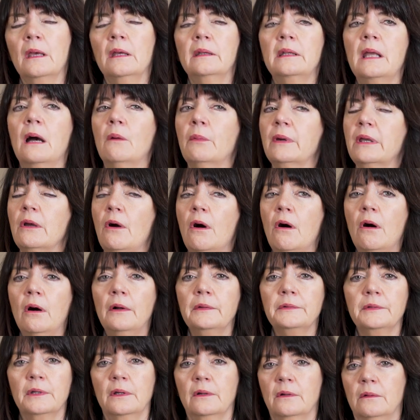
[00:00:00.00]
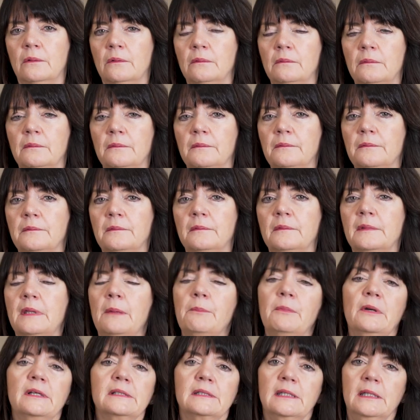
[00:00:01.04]
Now, we all know that
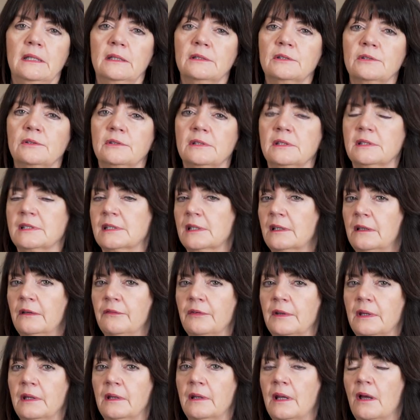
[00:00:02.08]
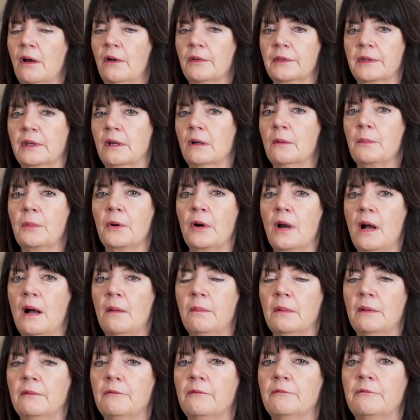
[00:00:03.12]
breast cancer is a significant healthcare
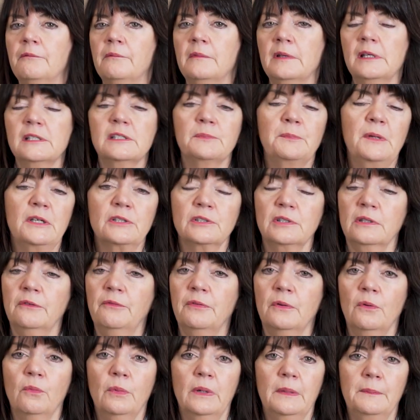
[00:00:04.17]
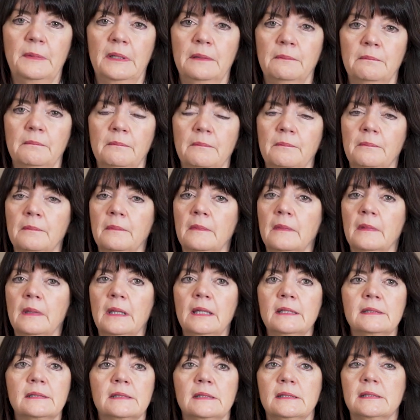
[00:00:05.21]
problem, especially for women.
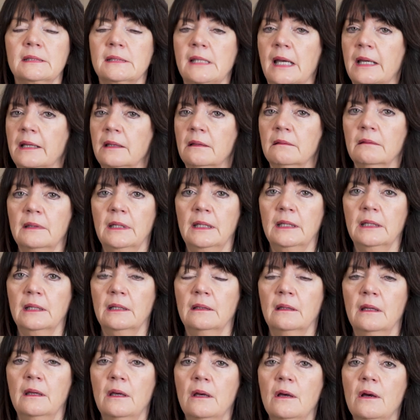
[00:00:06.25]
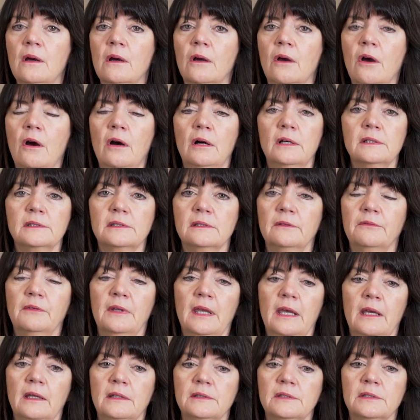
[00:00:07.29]
It's the second leading cause of
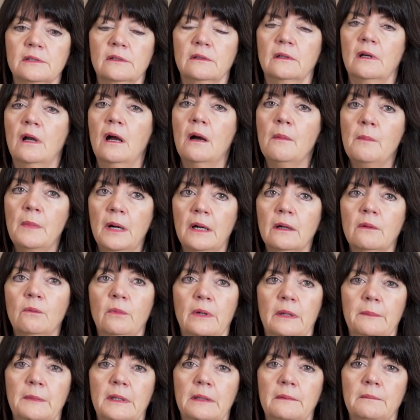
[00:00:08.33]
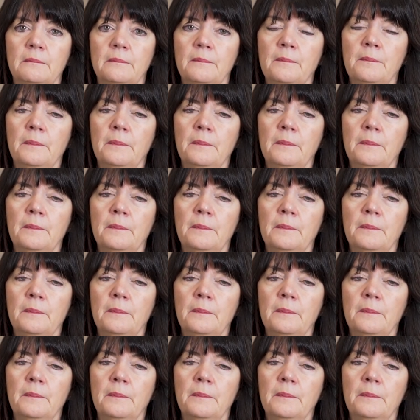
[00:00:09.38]
cancer among women.